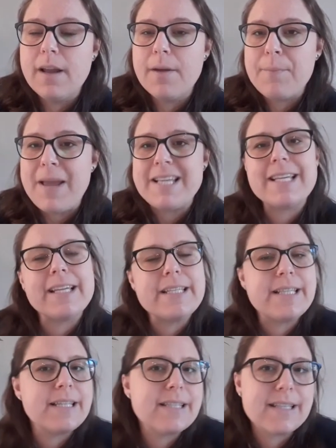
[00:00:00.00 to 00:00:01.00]
basically
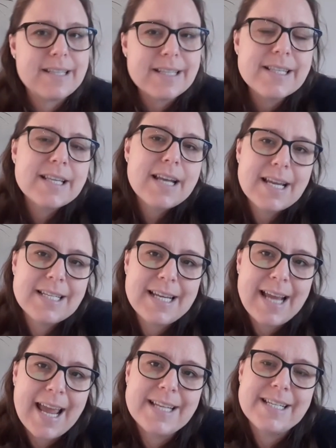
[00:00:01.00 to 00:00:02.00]
since the
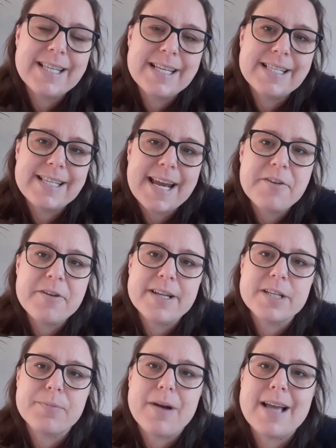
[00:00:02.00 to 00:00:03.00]
1980s, these state-owned
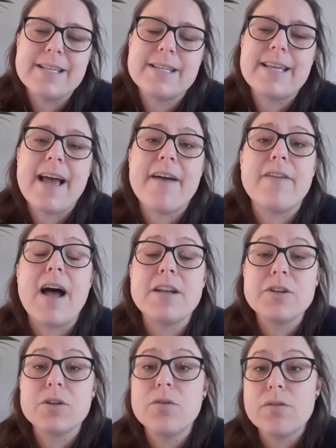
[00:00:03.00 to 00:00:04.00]
enterprises have
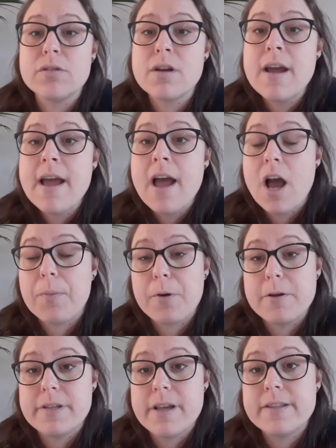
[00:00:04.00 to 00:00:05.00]
undergone a
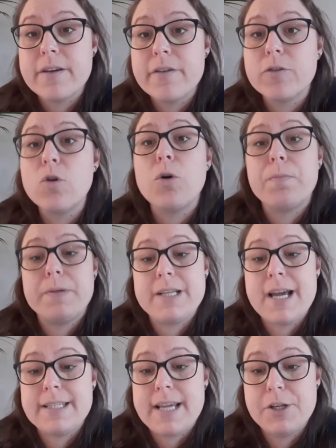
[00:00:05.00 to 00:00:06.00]
process of
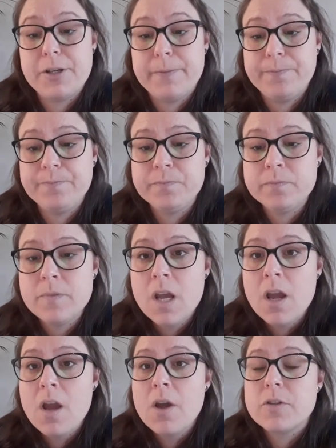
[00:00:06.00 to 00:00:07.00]
corporatization.
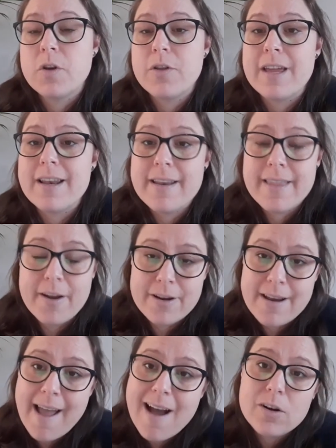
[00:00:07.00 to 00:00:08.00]
So then there are
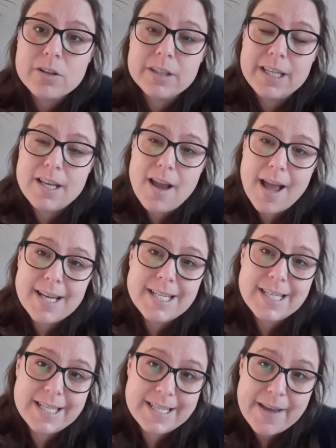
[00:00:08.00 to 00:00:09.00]
now only
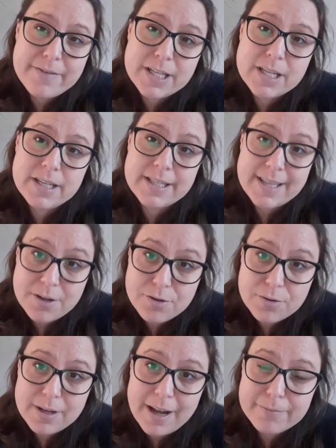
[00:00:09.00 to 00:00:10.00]
97
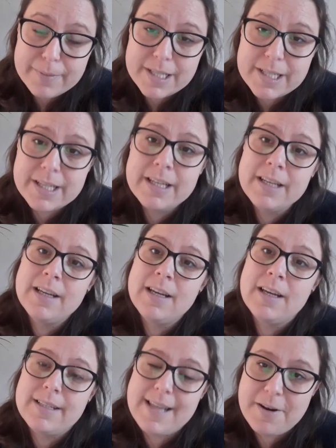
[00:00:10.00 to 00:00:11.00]
central government
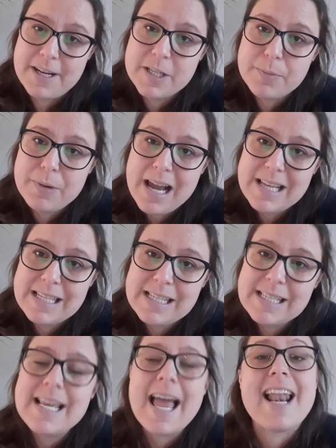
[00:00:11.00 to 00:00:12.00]
state-owned
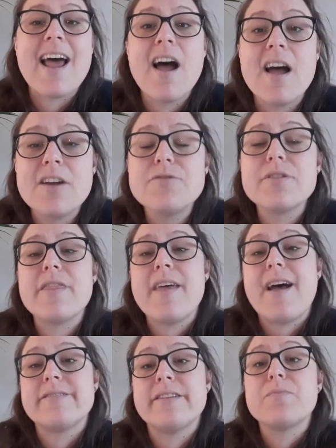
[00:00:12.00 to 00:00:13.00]
enterprises and
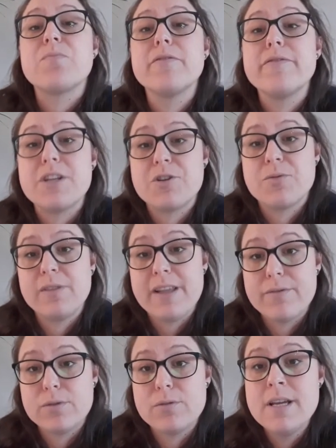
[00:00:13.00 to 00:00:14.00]
100,000 provincial
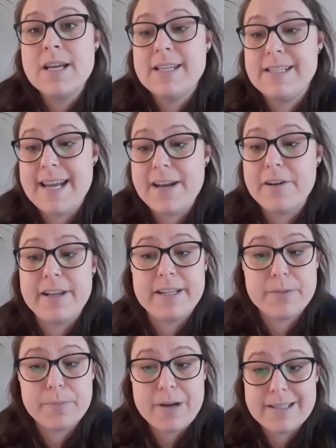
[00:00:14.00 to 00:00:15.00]
level state-owned
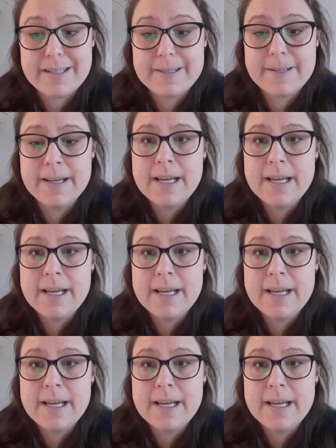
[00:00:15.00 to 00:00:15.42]
enterprises.